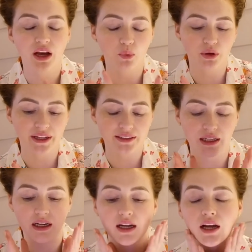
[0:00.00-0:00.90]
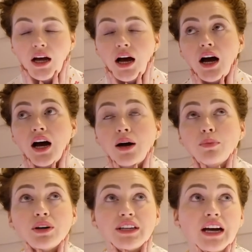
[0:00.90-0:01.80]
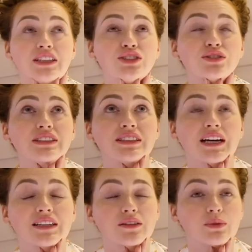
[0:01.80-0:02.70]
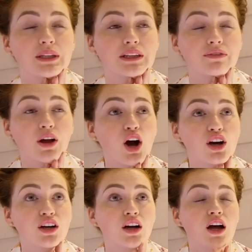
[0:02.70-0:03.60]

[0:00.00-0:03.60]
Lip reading: We'll get to that. But yeah, I do need to edit the weekly vlog,